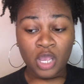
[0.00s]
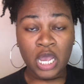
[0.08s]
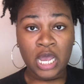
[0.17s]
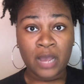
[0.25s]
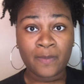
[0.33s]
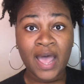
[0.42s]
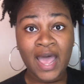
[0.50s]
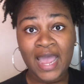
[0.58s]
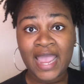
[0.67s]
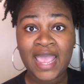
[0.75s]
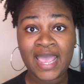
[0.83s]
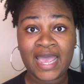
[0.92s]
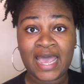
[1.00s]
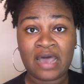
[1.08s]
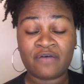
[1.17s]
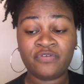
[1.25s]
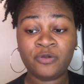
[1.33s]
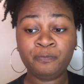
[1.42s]
I
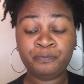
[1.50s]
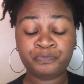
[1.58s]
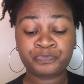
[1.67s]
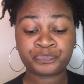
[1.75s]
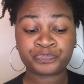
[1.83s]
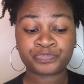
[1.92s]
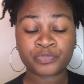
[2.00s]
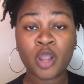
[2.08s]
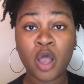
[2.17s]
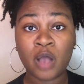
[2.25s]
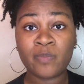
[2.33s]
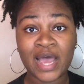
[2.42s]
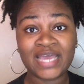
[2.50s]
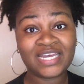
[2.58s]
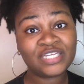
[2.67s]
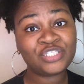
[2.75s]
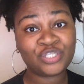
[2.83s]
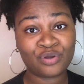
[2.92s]
have on my
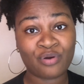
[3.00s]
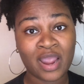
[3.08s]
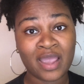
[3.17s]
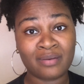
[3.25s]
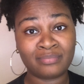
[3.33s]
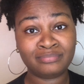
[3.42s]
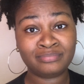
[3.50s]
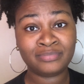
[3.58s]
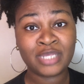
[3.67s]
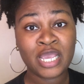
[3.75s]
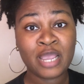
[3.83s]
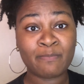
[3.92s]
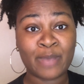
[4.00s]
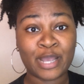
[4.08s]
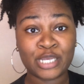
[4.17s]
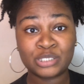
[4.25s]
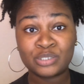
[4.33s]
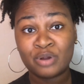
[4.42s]
Instagram
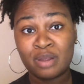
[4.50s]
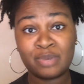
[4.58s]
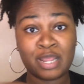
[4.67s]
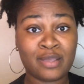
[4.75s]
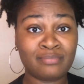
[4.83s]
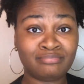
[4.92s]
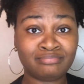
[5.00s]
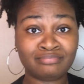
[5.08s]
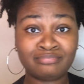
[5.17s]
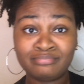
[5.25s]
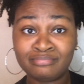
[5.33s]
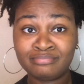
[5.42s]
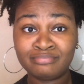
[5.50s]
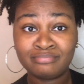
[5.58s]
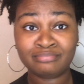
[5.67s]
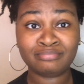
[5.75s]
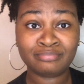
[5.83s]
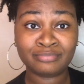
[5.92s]
name,
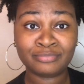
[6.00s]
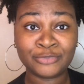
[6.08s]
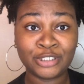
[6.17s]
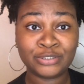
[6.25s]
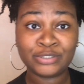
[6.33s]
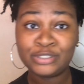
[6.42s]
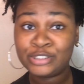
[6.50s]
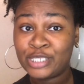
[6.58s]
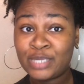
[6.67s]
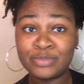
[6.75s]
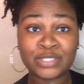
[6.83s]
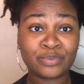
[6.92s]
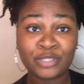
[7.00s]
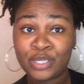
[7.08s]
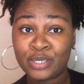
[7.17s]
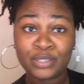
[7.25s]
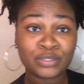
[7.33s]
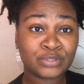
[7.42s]
same as
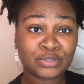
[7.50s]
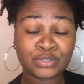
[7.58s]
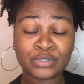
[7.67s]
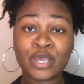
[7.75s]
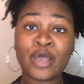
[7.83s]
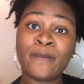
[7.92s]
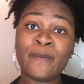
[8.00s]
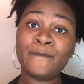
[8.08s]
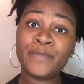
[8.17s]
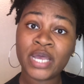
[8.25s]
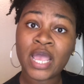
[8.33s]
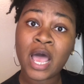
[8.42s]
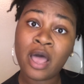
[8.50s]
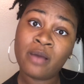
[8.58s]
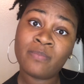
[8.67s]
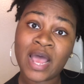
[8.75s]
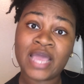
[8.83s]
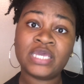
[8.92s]
everything else. But
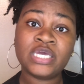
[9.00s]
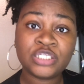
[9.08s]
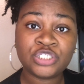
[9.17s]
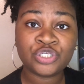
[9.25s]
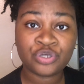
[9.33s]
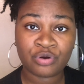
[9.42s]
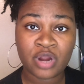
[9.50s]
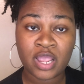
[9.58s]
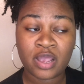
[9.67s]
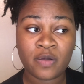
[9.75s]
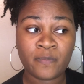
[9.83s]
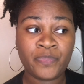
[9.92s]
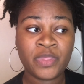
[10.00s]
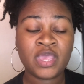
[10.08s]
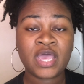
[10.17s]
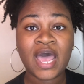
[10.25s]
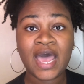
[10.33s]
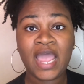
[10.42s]
on my Instagram,
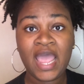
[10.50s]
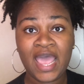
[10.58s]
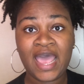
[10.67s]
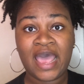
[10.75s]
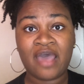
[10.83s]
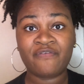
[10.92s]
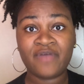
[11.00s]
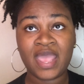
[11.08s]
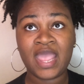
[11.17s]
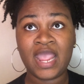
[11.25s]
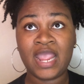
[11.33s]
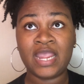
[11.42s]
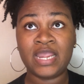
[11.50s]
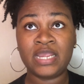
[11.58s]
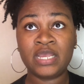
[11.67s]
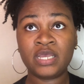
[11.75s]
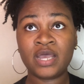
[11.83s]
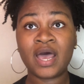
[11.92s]
I have
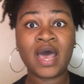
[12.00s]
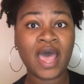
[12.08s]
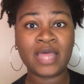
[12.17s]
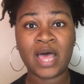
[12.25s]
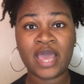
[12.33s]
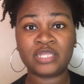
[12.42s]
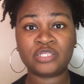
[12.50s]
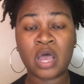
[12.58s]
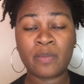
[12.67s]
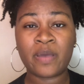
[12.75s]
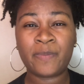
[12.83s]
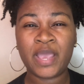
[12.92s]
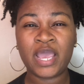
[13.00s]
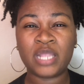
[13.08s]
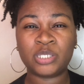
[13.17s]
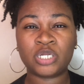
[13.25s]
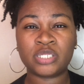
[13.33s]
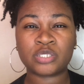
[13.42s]
a highlight on my
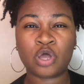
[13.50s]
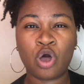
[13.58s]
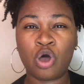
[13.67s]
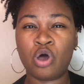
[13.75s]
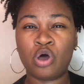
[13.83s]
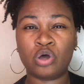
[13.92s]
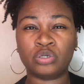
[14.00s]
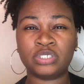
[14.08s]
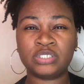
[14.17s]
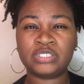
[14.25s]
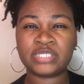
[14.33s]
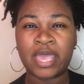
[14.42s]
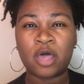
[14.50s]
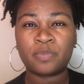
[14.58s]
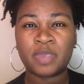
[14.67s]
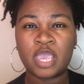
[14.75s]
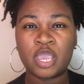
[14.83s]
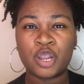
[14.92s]
page and it's called Scalp
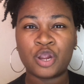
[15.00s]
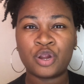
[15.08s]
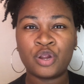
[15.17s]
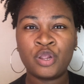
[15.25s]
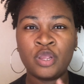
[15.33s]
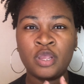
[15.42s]
Care,